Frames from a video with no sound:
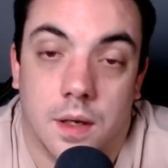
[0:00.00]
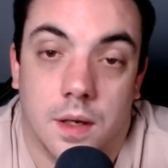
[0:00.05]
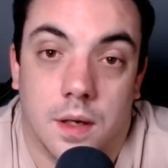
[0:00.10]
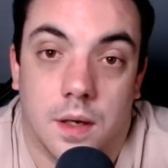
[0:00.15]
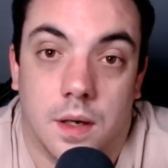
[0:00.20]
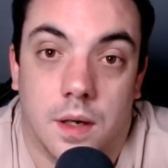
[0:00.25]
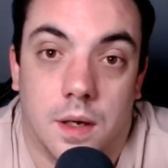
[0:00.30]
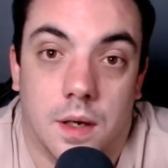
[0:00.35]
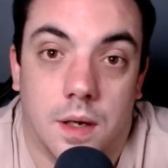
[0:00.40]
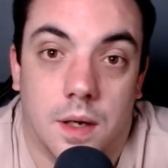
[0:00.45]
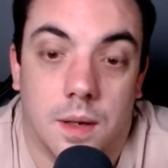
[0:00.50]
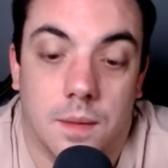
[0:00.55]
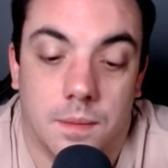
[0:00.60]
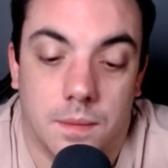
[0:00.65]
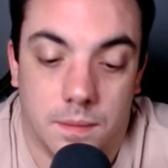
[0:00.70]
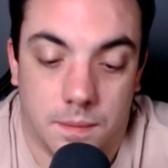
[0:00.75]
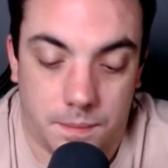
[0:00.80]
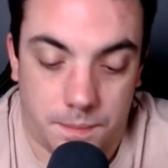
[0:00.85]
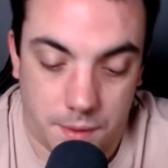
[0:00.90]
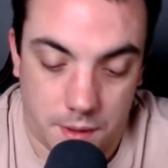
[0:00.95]
Um,
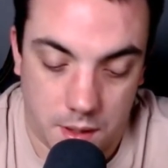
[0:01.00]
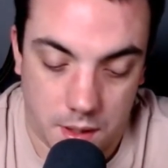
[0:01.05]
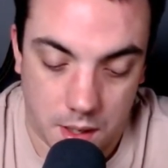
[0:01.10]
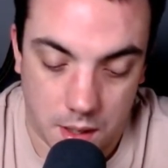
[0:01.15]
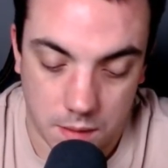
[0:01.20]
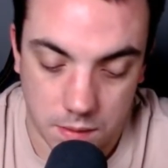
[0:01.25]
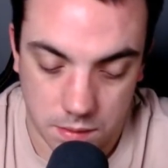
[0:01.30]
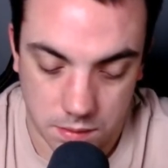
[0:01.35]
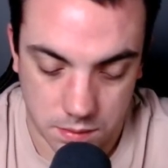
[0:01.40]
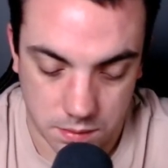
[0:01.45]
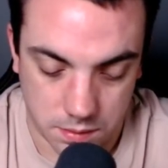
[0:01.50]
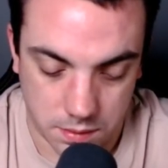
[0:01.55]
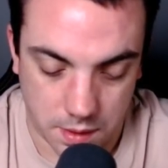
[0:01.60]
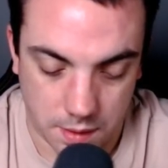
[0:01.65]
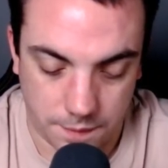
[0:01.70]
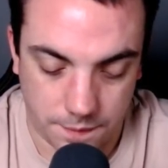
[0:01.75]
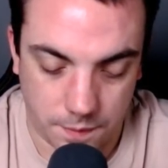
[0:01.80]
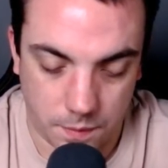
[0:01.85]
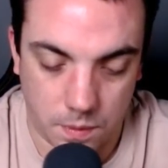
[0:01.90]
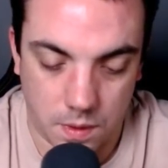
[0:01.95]
but no, they
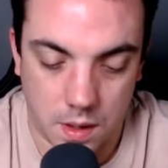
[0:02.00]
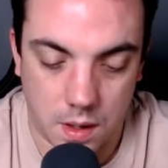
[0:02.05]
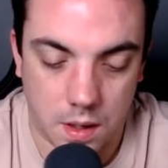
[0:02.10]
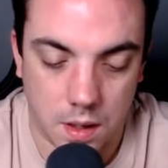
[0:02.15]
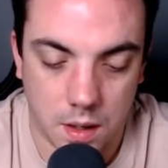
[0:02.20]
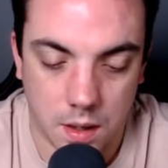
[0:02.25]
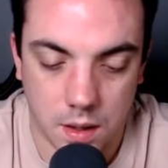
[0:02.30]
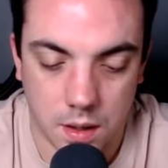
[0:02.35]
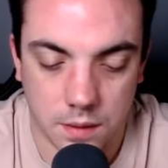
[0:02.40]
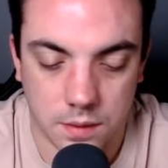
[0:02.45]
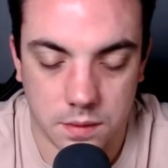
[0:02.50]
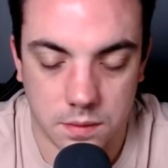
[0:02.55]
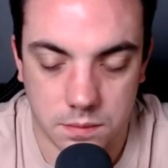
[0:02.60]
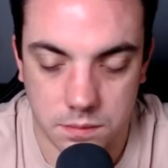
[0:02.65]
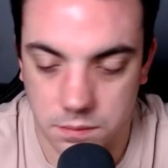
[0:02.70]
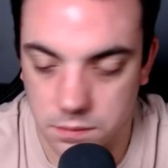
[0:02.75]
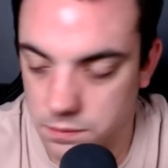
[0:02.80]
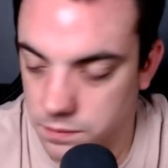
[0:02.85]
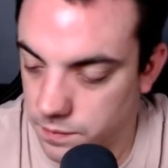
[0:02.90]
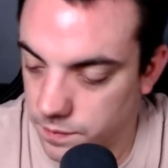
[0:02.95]
thought, ah,
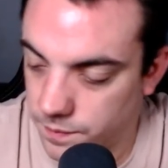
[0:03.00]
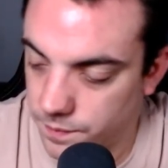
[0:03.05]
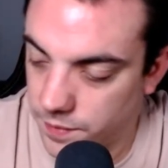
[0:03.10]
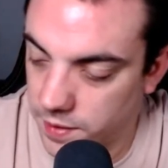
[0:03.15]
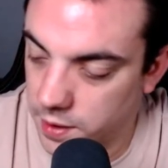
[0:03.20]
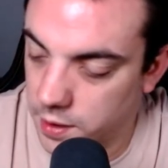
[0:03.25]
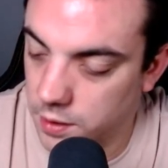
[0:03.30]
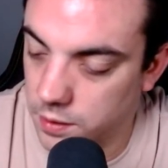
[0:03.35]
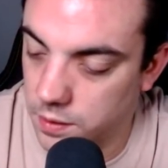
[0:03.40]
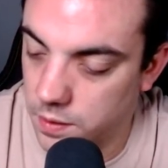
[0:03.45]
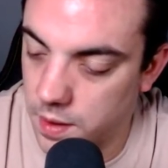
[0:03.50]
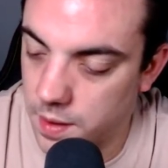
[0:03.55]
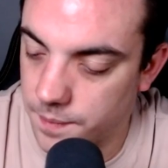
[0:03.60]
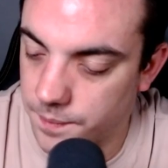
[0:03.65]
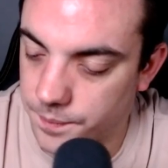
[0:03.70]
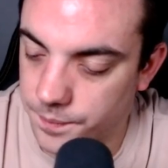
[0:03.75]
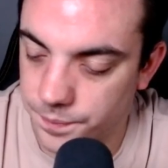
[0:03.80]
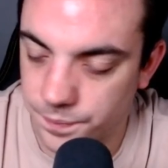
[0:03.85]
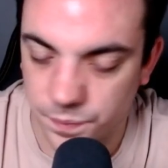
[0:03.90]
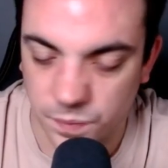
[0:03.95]
oh, he can do it.
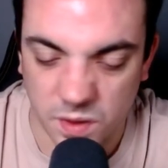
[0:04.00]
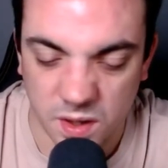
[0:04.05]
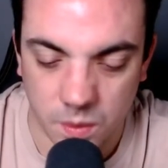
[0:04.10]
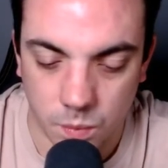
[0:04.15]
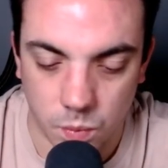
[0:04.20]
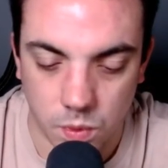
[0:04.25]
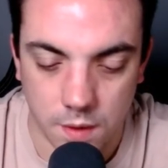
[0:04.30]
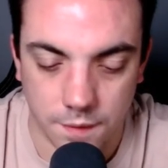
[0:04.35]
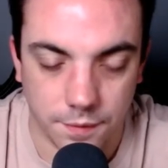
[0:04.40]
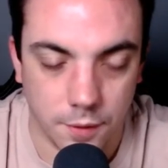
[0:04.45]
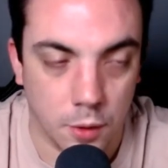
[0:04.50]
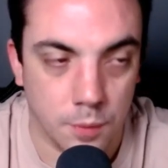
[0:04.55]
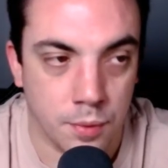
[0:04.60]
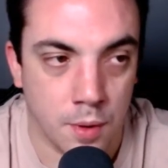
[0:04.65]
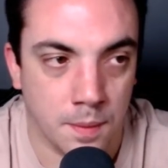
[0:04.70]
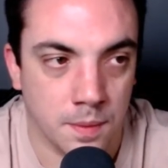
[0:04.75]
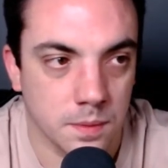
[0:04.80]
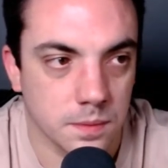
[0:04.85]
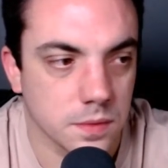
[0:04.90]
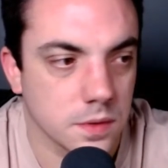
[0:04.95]
We'll have no
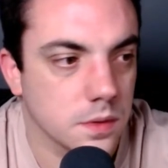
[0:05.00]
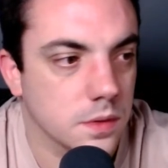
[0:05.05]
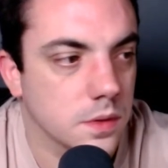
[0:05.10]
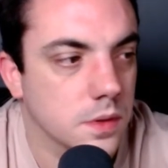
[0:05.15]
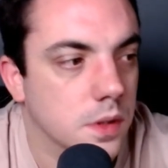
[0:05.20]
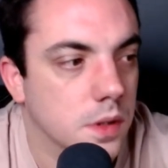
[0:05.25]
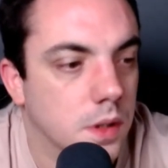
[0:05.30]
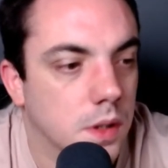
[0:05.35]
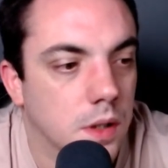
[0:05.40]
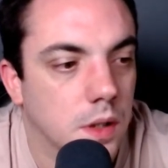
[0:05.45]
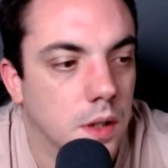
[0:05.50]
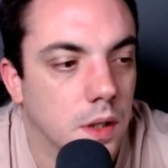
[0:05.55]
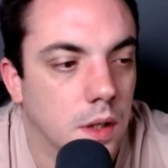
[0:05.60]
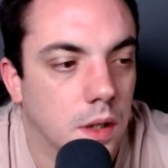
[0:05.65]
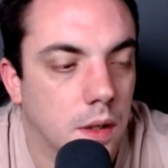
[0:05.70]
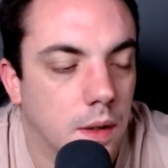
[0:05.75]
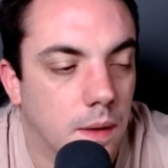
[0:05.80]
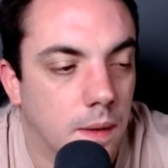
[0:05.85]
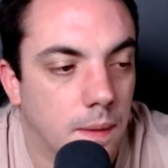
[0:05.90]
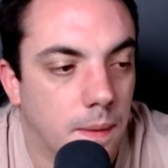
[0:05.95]
problems.
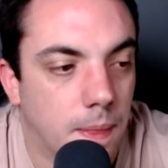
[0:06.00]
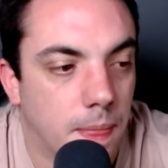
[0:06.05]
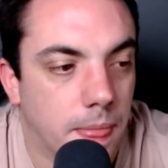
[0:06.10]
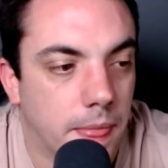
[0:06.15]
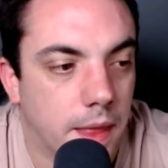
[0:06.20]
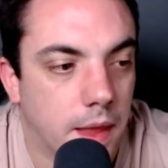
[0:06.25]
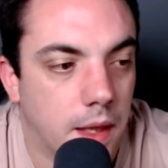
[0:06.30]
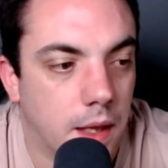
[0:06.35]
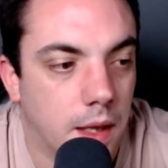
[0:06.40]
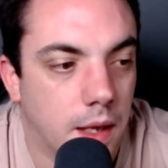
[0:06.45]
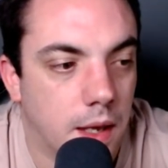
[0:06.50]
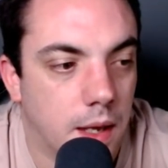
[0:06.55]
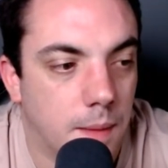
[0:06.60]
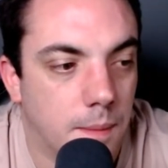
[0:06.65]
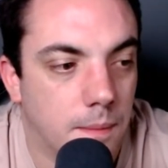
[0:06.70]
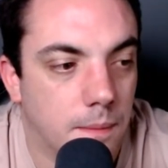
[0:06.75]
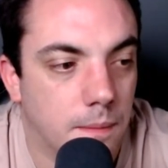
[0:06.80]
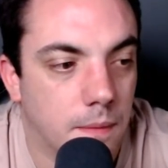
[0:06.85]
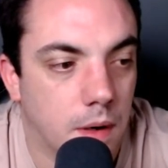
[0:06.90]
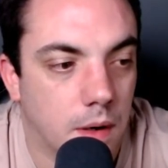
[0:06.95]
And
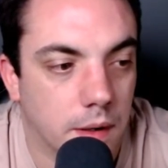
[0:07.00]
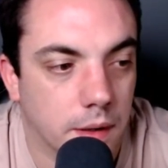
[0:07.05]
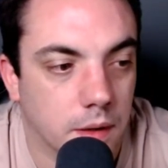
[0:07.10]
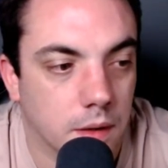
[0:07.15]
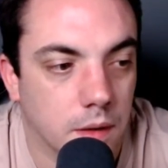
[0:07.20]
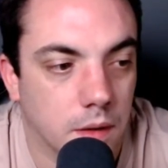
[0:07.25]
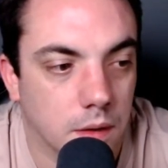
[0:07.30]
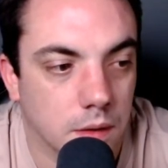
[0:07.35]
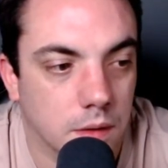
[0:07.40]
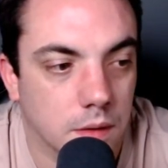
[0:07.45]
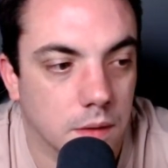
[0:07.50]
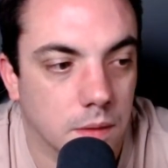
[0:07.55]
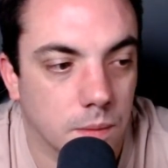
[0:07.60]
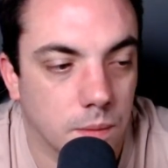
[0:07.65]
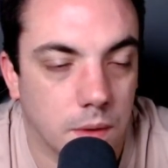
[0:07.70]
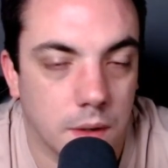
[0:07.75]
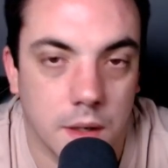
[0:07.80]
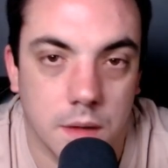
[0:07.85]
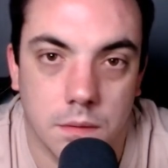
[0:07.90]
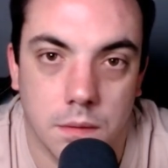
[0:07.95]
my God,
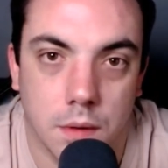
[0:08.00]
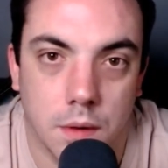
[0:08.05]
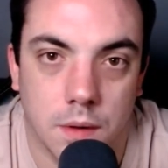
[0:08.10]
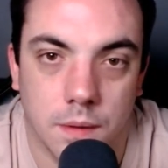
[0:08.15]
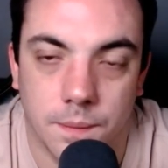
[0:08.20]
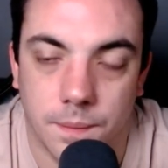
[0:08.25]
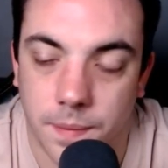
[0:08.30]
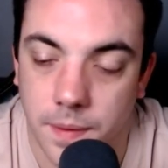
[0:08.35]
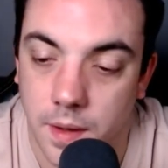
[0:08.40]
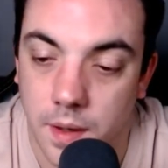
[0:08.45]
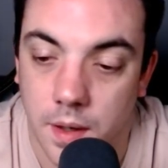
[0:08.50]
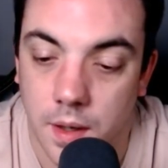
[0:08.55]
were they wrong.